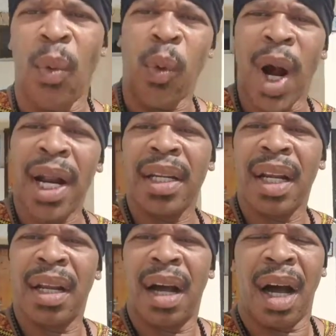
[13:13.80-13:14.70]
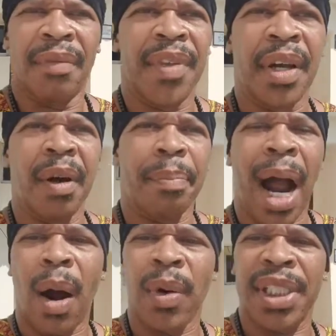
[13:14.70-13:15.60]
One of their
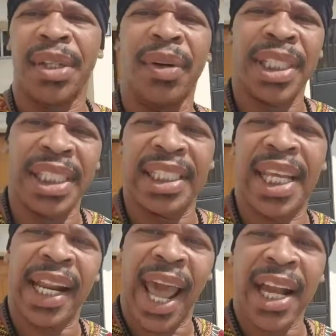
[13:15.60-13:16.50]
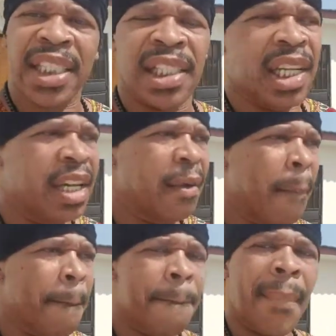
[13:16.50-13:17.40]
power sources that actually
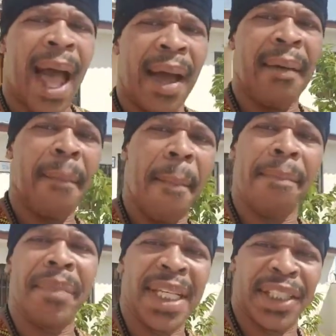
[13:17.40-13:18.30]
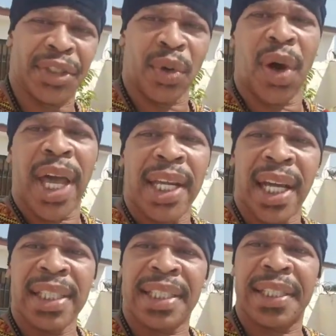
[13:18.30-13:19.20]
destroyed
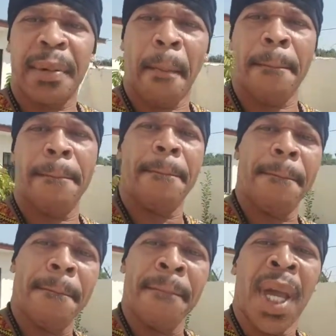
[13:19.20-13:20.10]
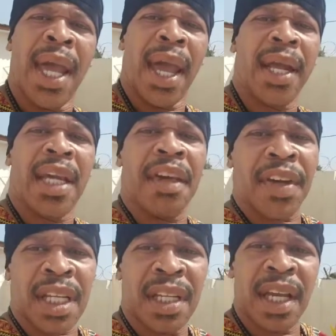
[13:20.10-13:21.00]
us and
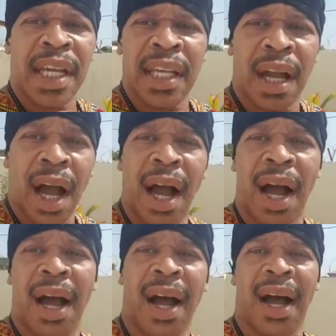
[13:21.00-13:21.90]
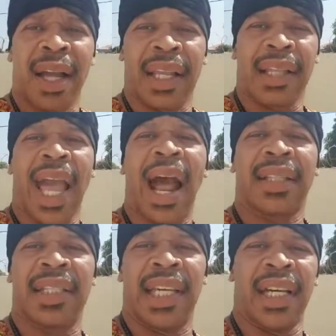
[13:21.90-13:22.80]
even
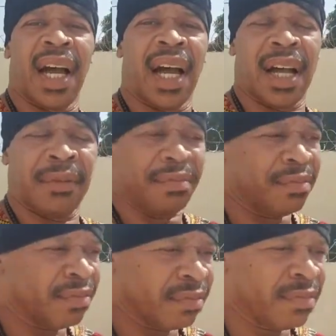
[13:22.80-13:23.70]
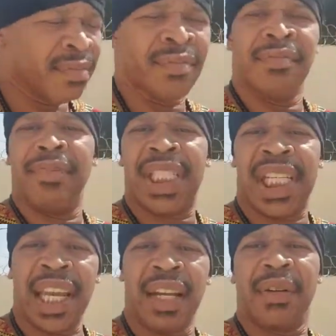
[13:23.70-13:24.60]
got the
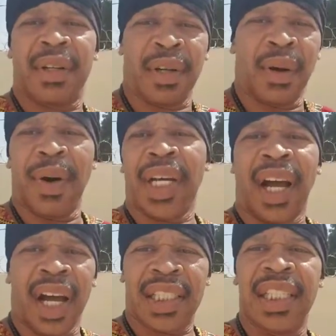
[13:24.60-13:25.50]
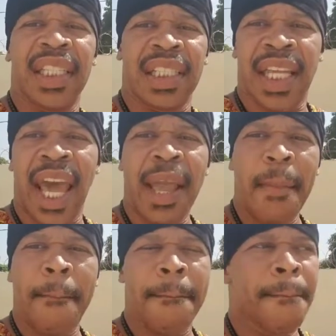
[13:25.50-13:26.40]
machine going on to this day
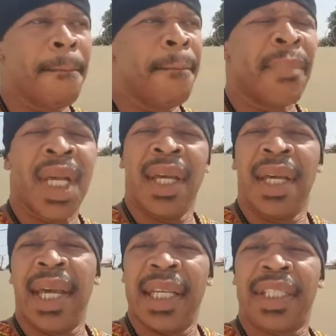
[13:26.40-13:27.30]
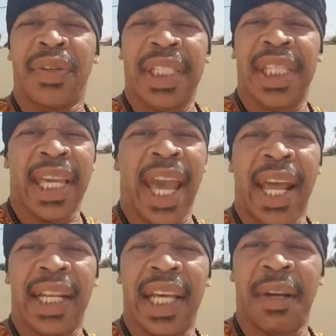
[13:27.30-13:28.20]
is
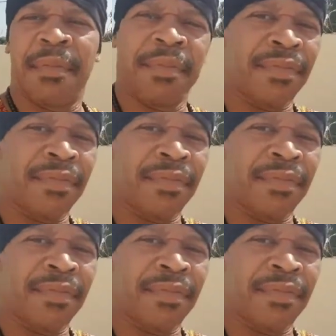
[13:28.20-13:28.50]
Christianity.